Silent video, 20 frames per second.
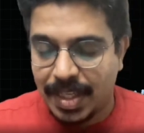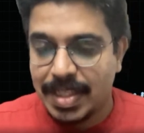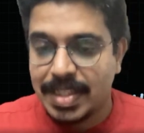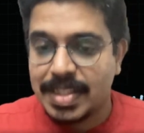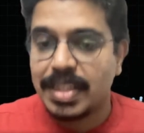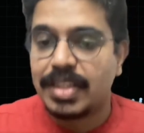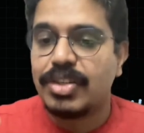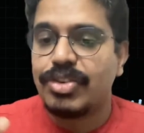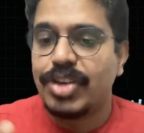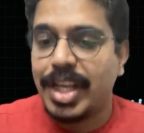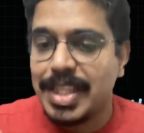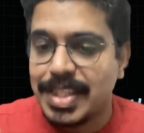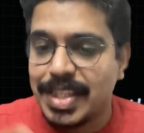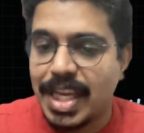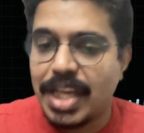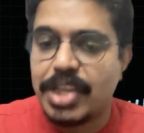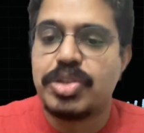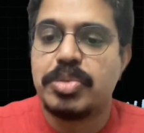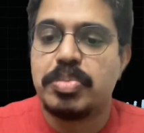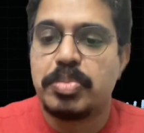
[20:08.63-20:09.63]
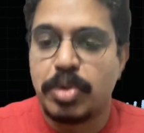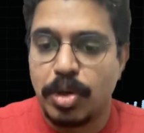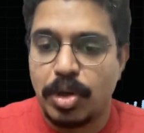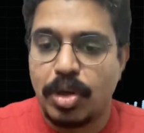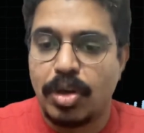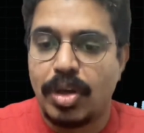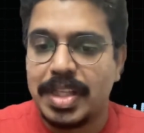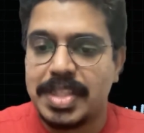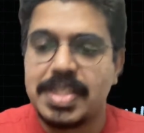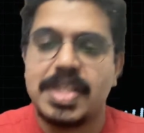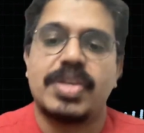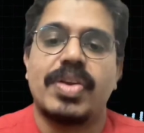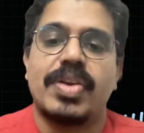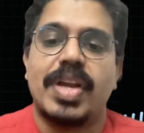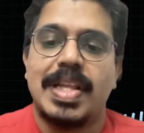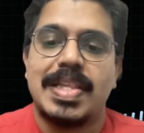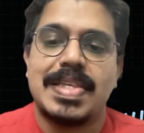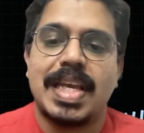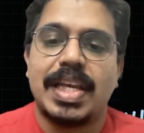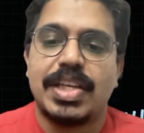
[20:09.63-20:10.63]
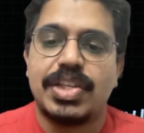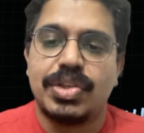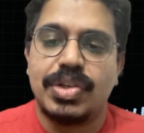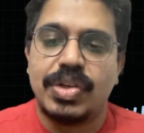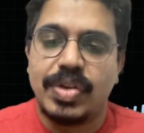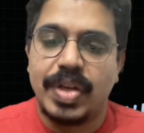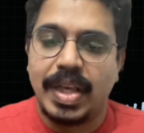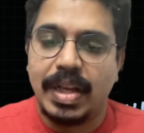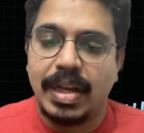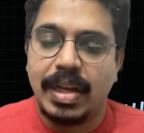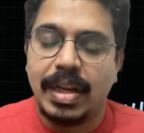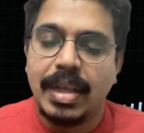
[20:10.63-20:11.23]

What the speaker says: It's a transaction protocol, it's a transaction rail,